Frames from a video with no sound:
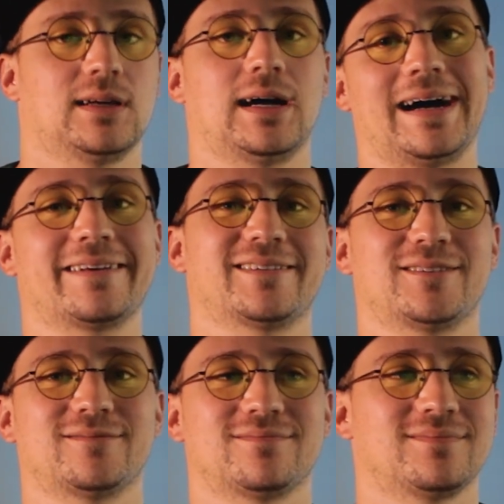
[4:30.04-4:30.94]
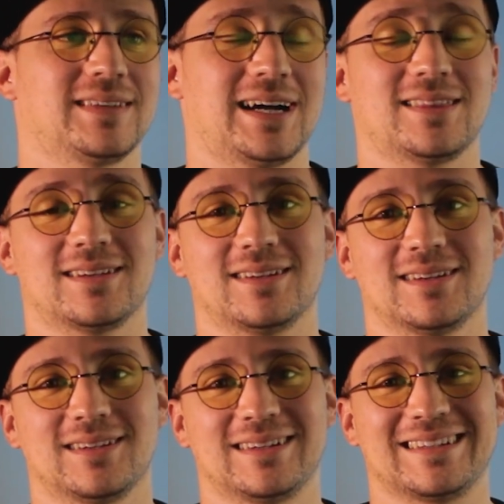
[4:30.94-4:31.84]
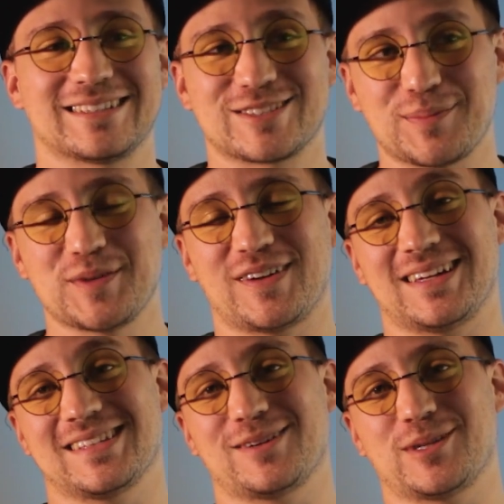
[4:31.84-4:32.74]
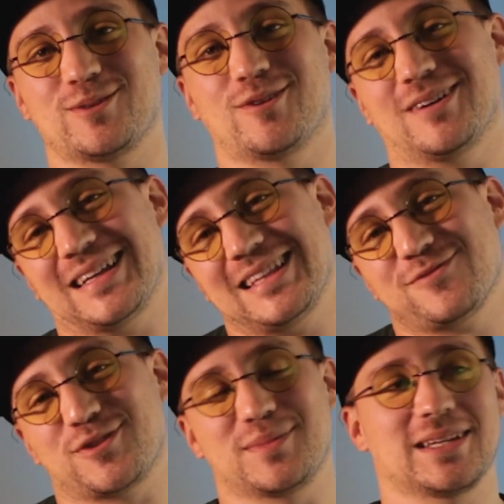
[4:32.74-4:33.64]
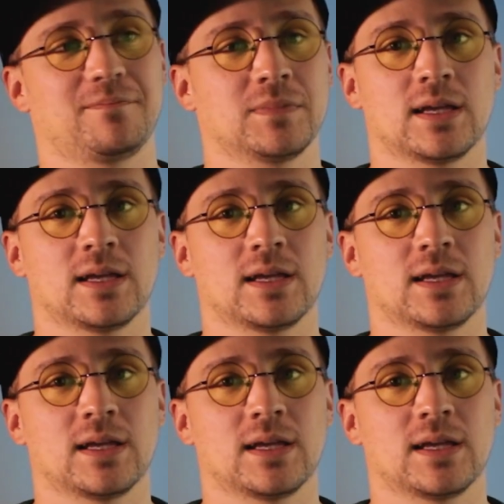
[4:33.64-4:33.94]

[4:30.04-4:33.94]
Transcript: I don't know. I think Shopify is the way to go, at least for me.